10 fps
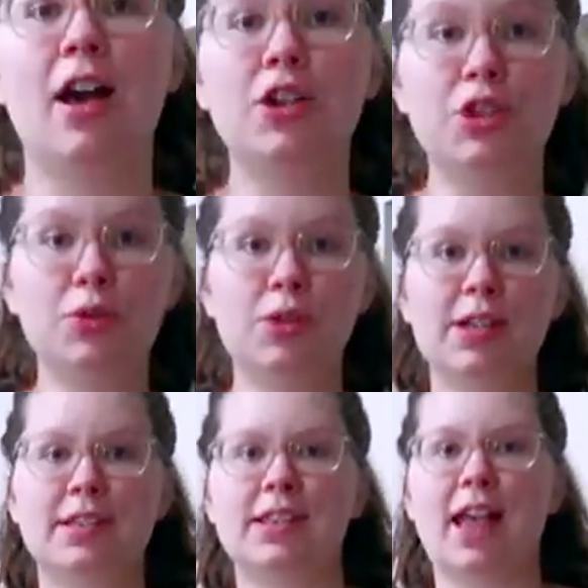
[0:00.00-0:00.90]
a new
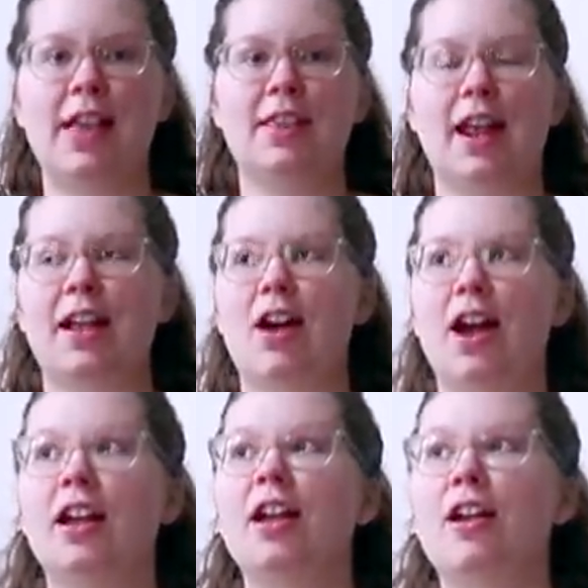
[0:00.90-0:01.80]
set that i
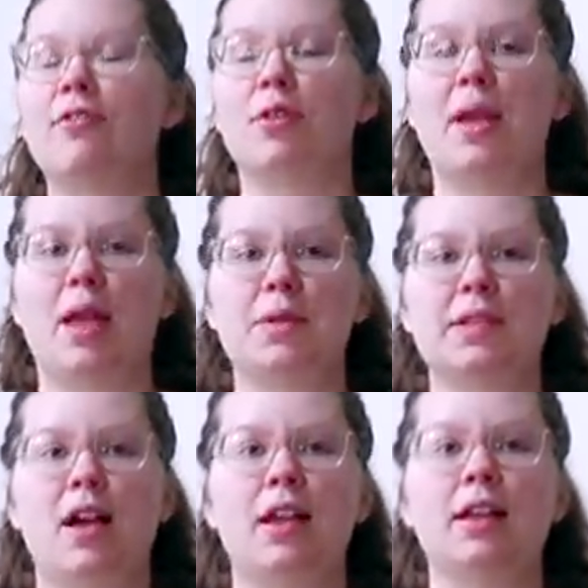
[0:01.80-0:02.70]
got from
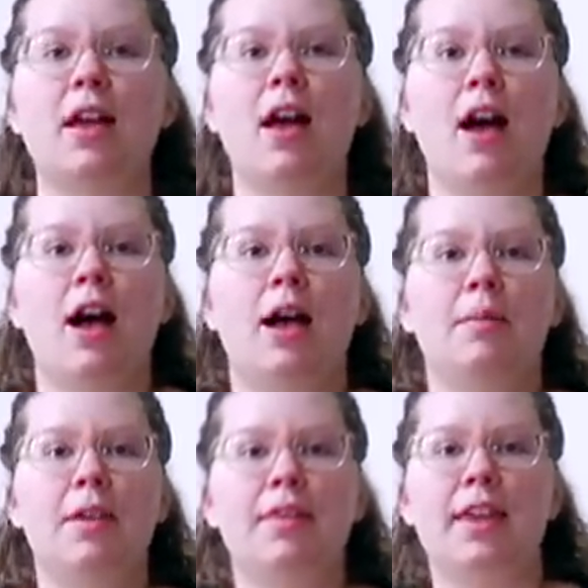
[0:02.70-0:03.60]
amazon
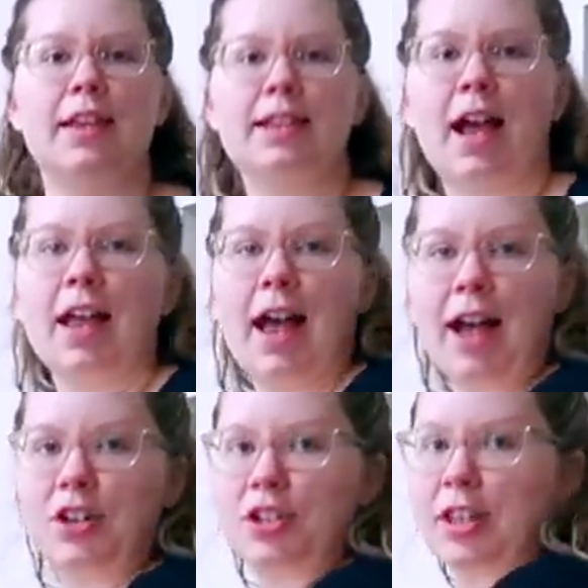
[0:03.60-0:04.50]
um, this i
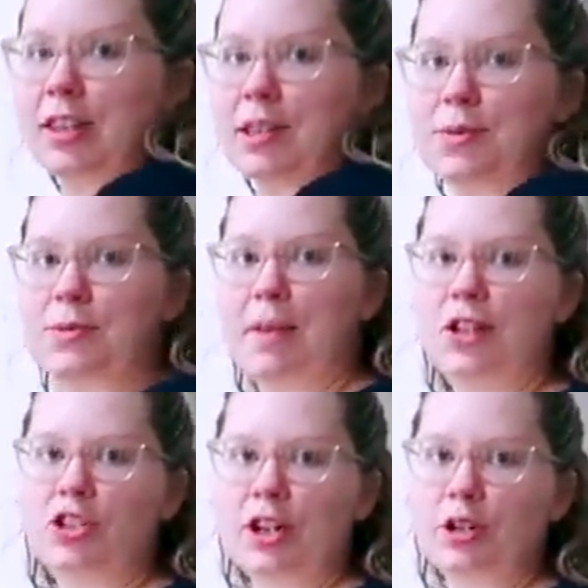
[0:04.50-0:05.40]
actually this was my
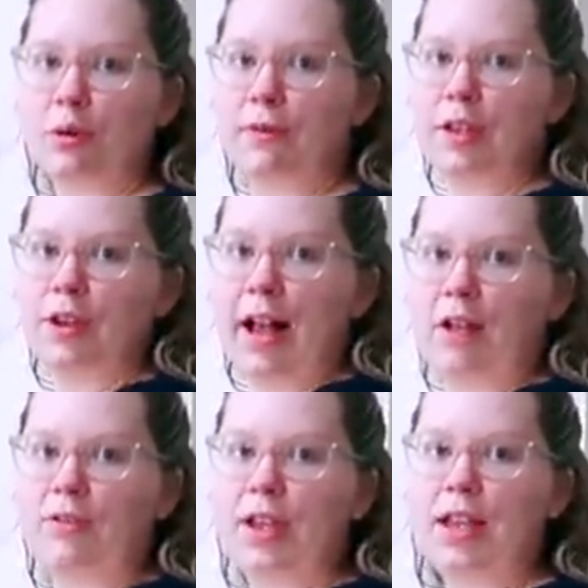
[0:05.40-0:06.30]
gender reveal
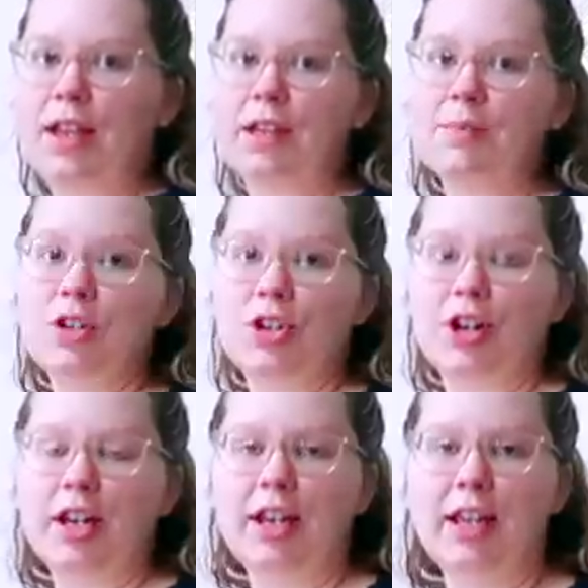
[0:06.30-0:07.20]
outfit it is
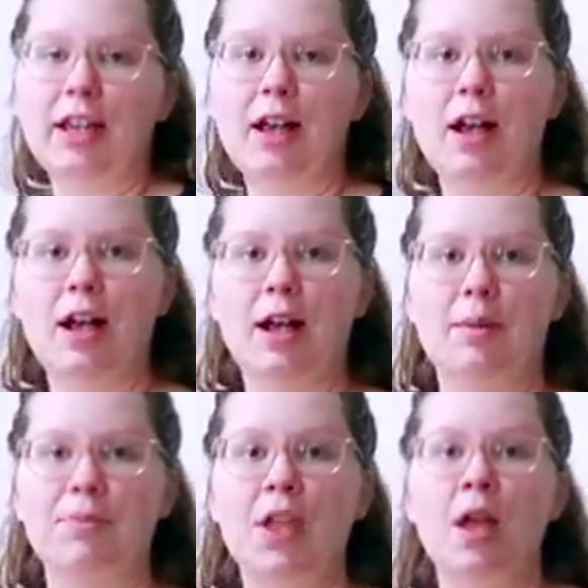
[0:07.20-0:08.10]
maternity
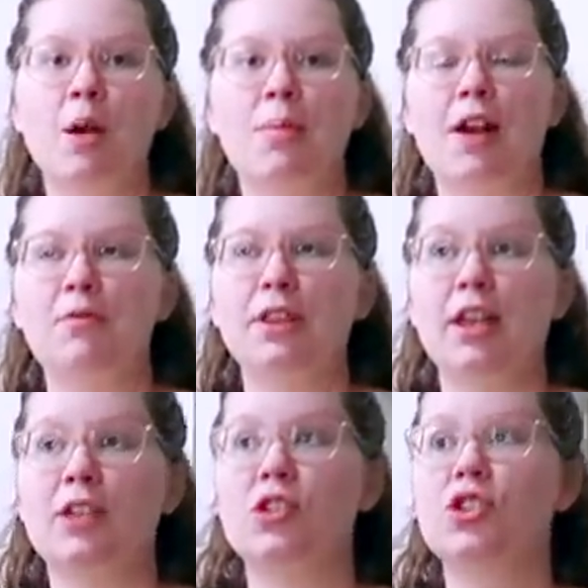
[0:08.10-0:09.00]
um, but I've been
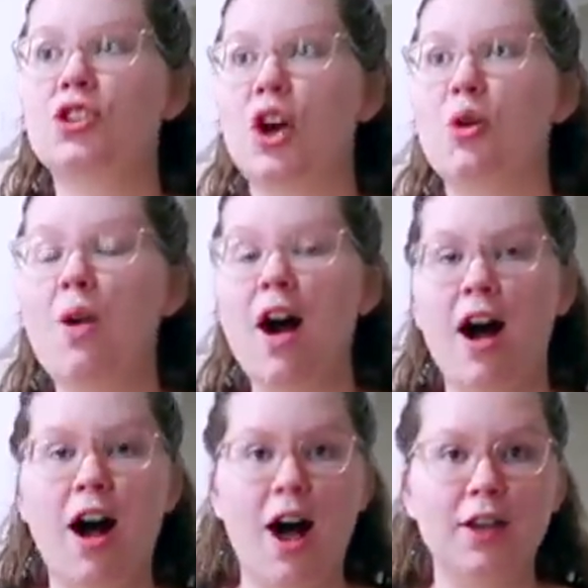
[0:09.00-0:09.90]
like so
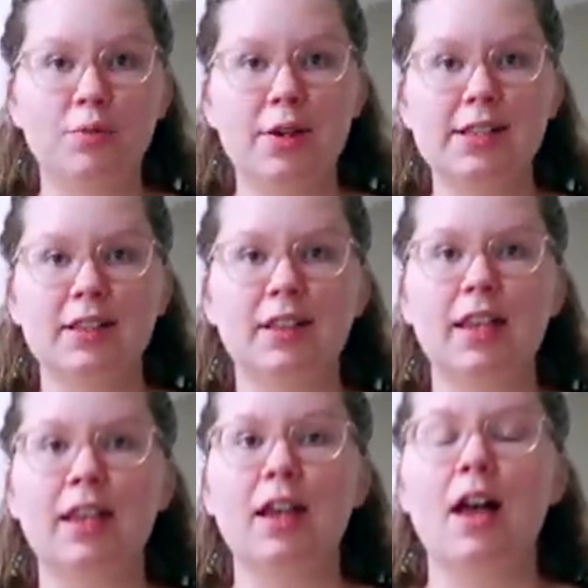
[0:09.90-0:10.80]
hot
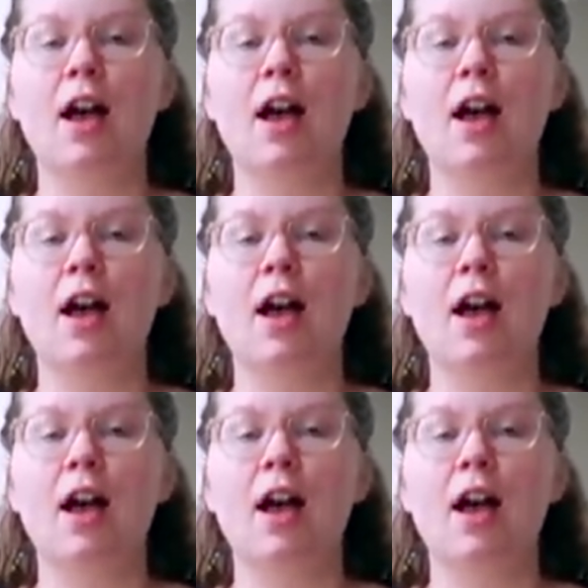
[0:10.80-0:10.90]
recently.